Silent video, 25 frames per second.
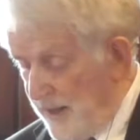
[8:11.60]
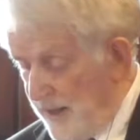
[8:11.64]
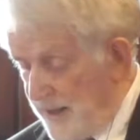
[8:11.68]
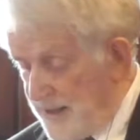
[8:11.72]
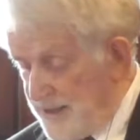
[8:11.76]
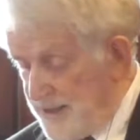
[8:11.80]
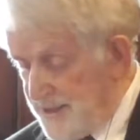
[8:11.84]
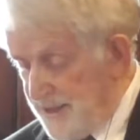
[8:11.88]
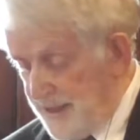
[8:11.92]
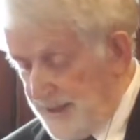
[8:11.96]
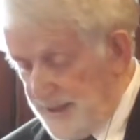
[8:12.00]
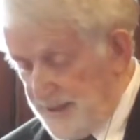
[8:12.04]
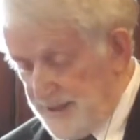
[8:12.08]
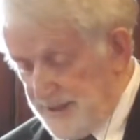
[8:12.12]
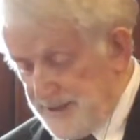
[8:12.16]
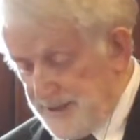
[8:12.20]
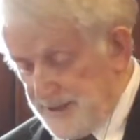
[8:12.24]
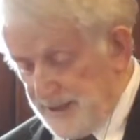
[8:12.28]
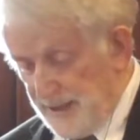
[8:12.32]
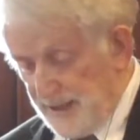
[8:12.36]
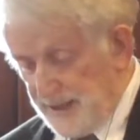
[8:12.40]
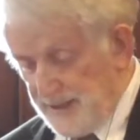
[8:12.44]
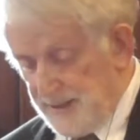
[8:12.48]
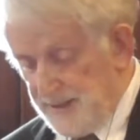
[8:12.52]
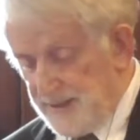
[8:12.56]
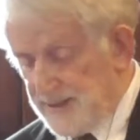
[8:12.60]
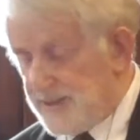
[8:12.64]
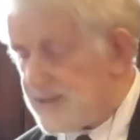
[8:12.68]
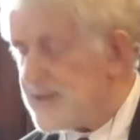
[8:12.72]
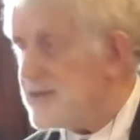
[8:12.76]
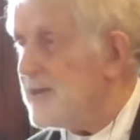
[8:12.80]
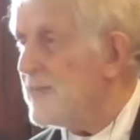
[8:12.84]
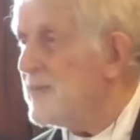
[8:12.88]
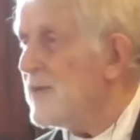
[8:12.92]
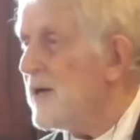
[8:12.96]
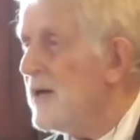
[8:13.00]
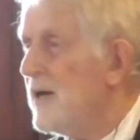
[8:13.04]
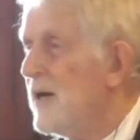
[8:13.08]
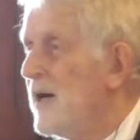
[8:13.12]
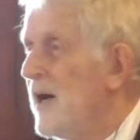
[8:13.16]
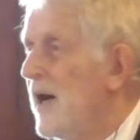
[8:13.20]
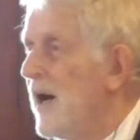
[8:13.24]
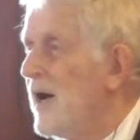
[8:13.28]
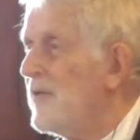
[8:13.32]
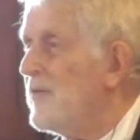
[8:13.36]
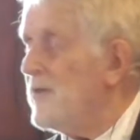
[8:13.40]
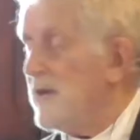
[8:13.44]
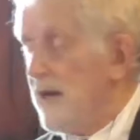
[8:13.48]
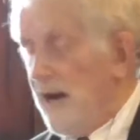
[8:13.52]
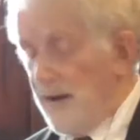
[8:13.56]
had 10 sons,
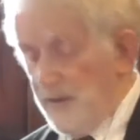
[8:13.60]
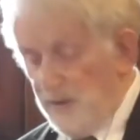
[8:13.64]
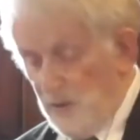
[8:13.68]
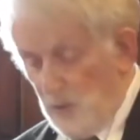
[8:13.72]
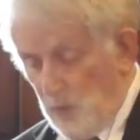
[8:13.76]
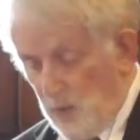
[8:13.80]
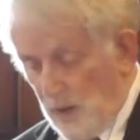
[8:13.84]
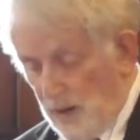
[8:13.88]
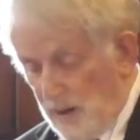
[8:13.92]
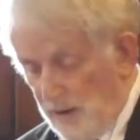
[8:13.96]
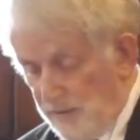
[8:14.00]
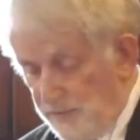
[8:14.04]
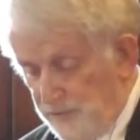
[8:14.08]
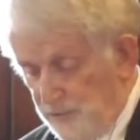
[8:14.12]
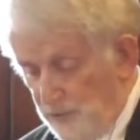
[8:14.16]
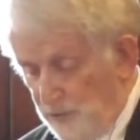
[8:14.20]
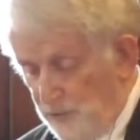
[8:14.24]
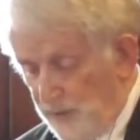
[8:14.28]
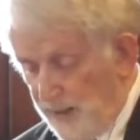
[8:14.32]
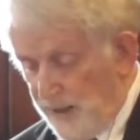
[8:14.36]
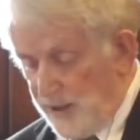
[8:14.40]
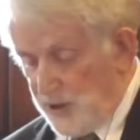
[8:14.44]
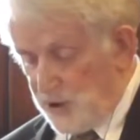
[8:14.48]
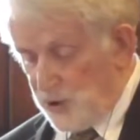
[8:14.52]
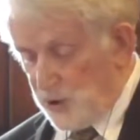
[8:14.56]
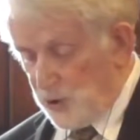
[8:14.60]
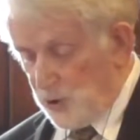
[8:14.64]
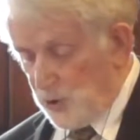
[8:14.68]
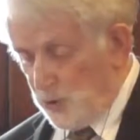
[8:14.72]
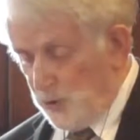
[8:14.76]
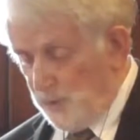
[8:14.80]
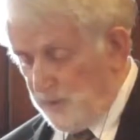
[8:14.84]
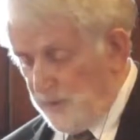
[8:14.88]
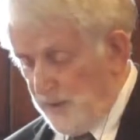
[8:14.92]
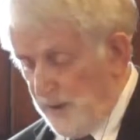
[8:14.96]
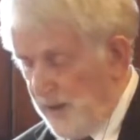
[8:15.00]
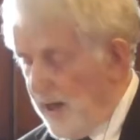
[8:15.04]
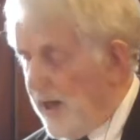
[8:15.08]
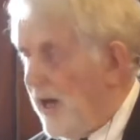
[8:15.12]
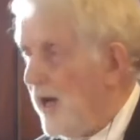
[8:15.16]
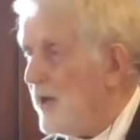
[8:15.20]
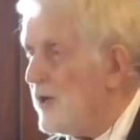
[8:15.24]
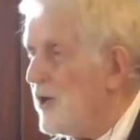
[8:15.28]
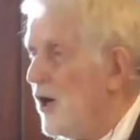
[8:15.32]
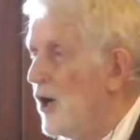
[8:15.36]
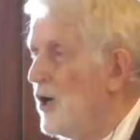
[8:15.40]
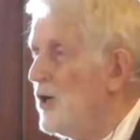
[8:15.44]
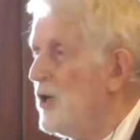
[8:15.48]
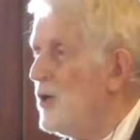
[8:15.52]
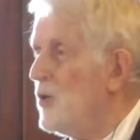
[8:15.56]
and the other wife Rachel
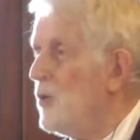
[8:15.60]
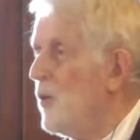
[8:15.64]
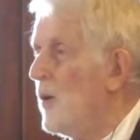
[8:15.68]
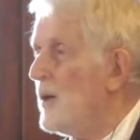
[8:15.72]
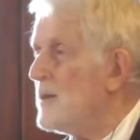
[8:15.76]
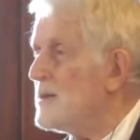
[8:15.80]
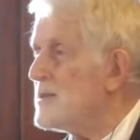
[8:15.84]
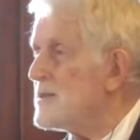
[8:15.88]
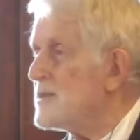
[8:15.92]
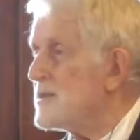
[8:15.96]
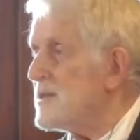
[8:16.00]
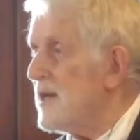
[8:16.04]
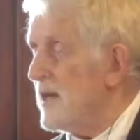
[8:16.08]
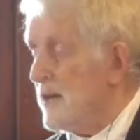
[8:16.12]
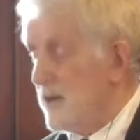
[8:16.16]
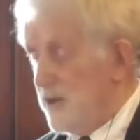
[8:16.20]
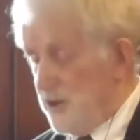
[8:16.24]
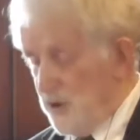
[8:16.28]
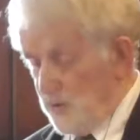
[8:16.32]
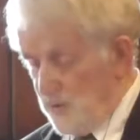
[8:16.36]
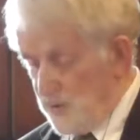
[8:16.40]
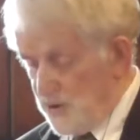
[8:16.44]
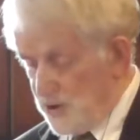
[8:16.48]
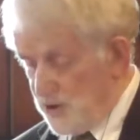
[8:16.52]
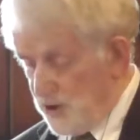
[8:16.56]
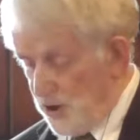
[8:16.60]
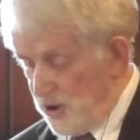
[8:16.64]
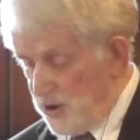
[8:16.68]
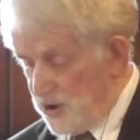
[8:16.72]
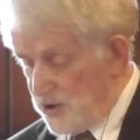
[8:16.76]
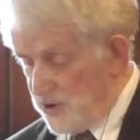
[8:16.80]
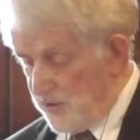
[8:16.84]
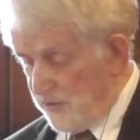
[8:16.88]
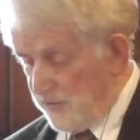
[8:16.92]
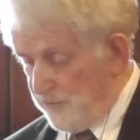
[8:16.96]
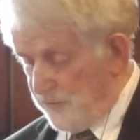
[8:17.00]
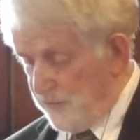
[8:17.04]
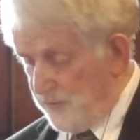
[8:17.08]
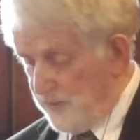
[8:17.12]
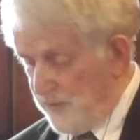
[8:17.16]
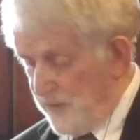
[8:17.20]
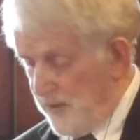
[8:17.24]
had only 1 son who was Joseph.